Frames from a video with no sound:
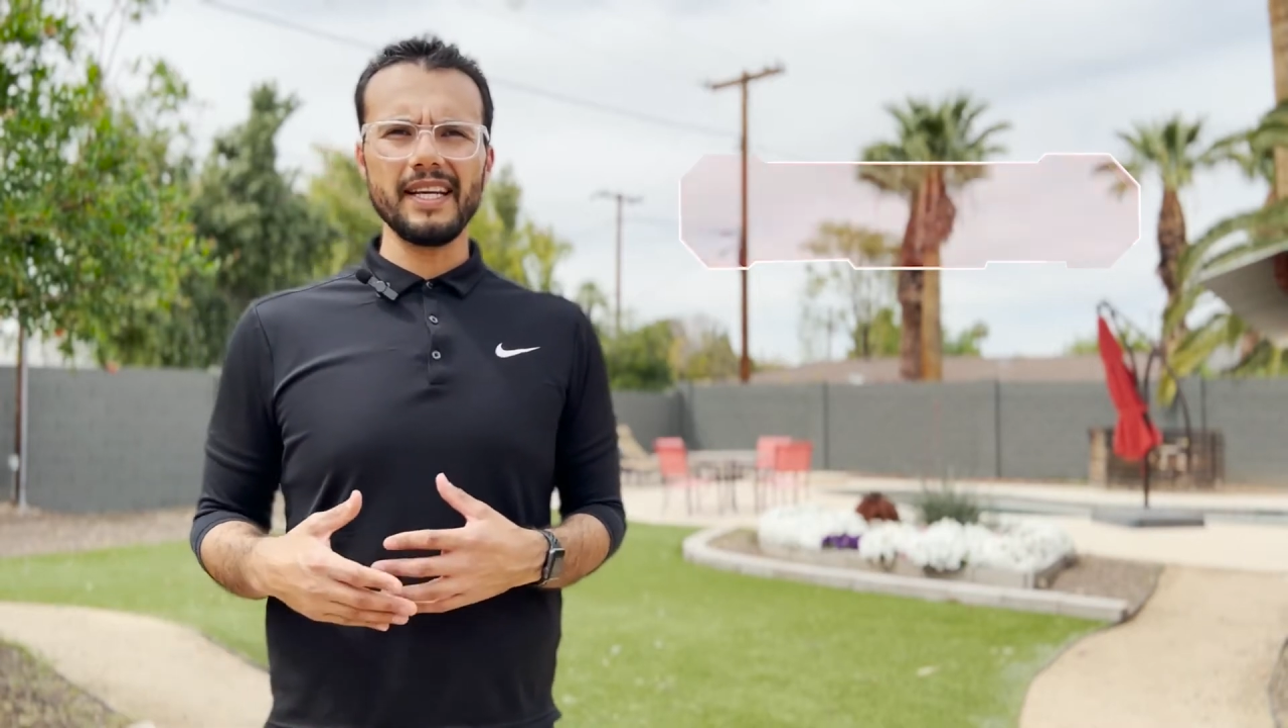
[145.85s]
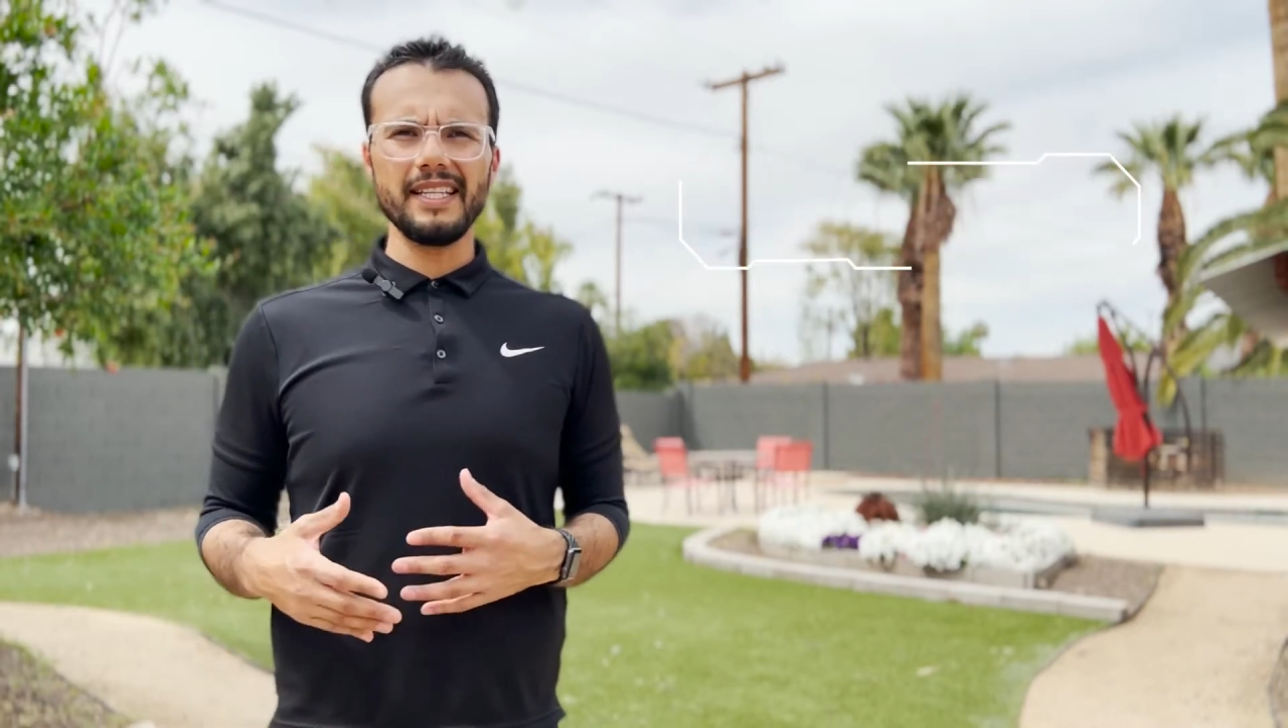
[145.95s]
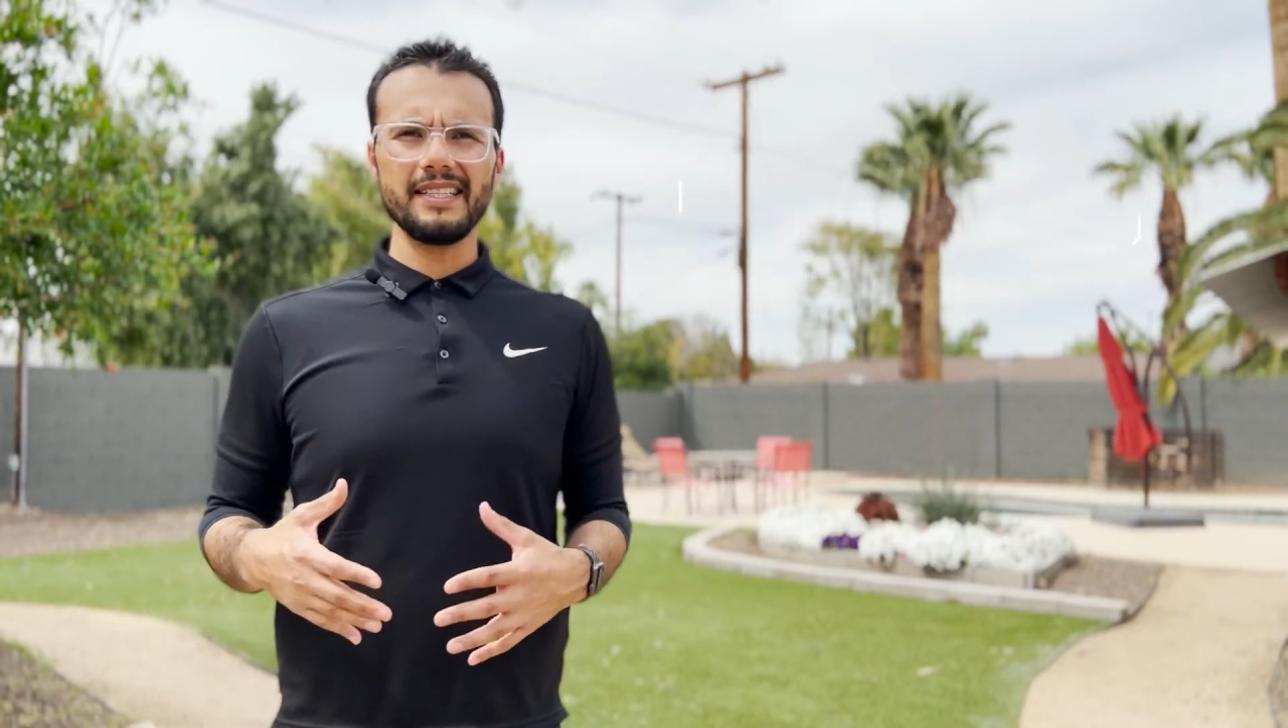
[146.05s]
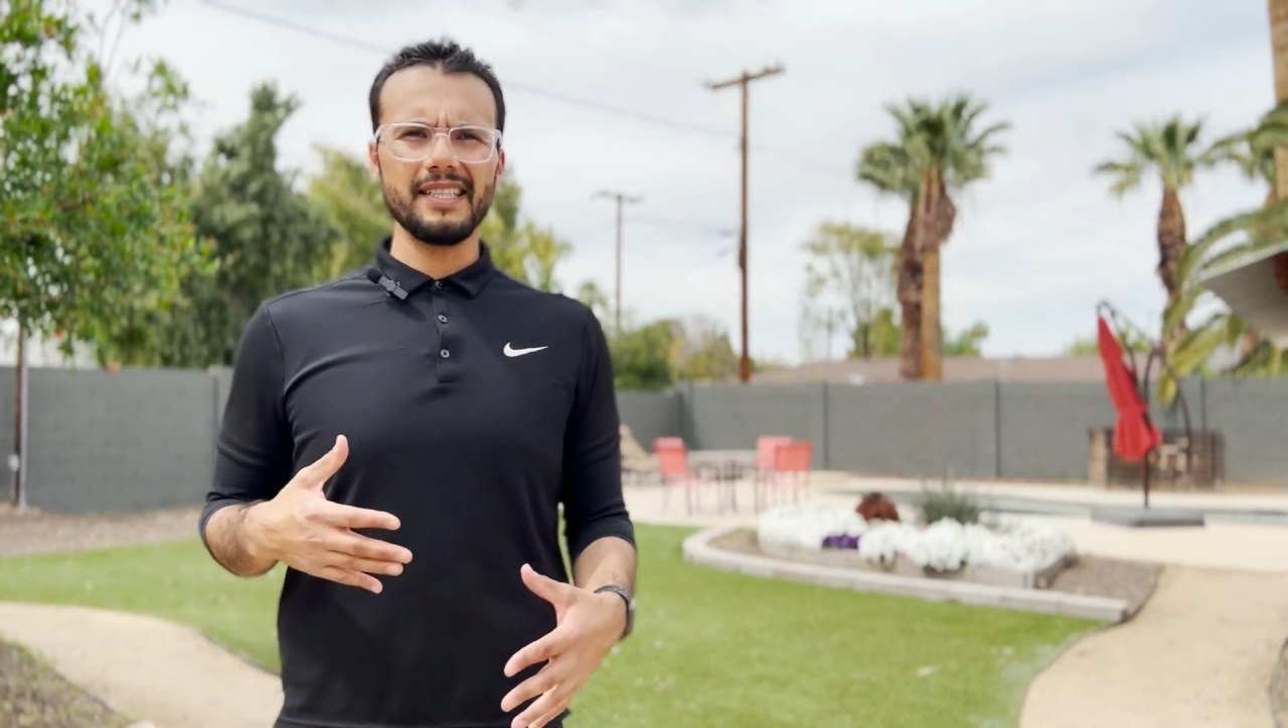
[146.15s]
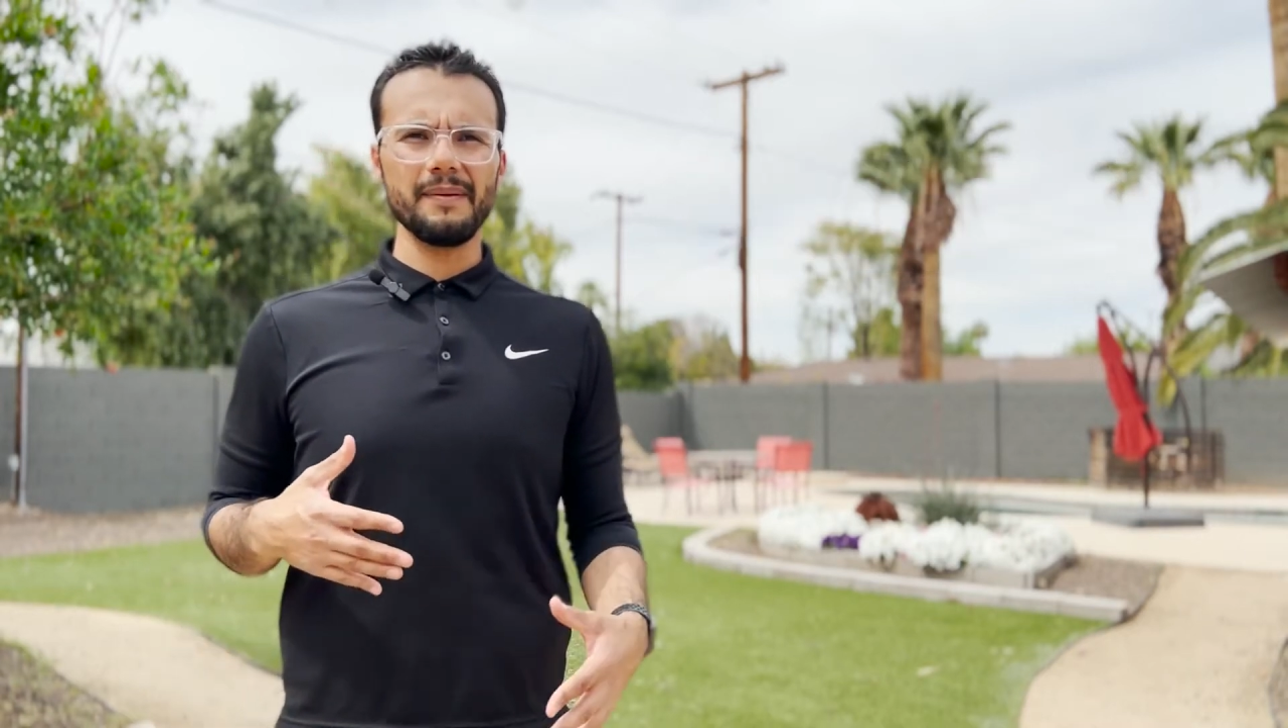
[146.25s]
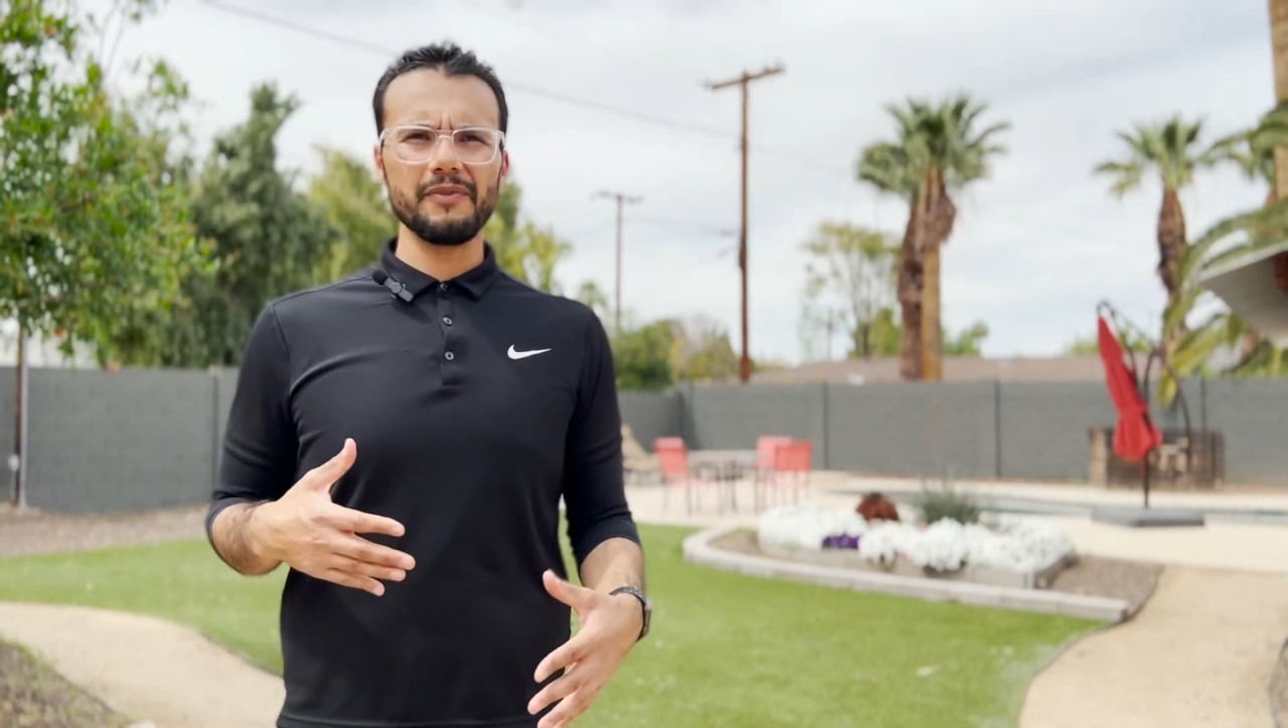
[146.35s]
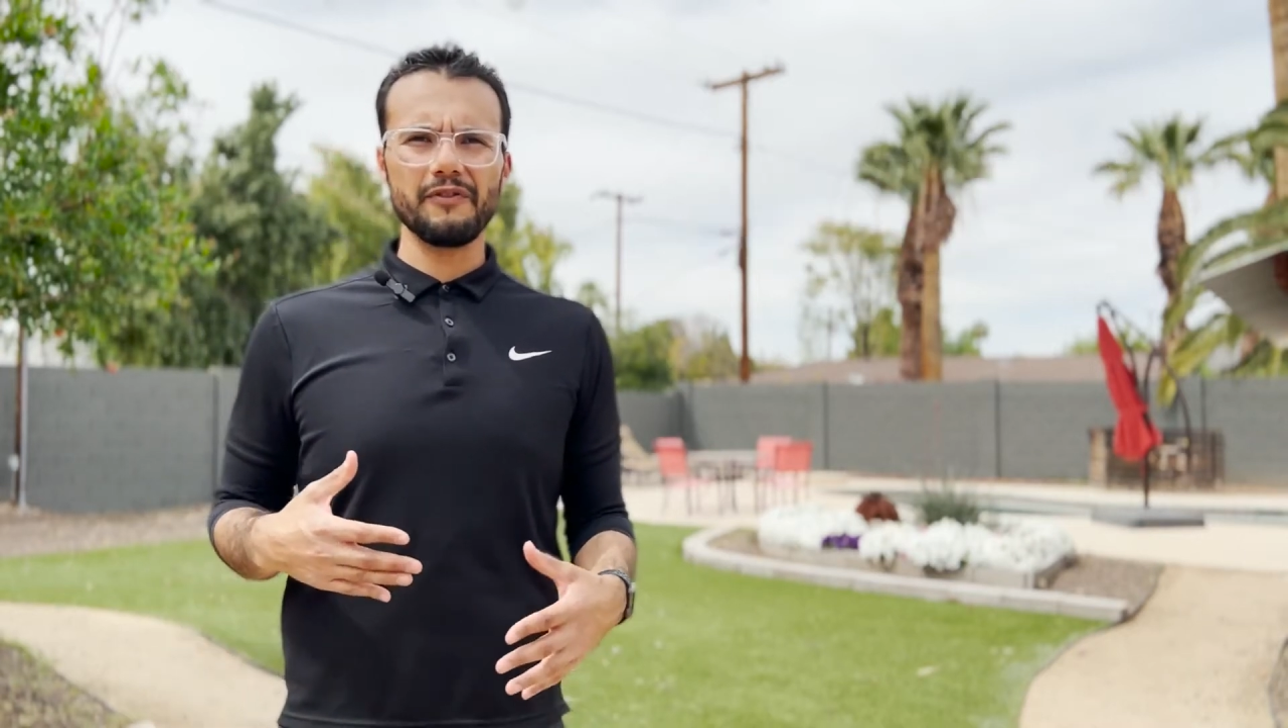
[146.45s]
any tips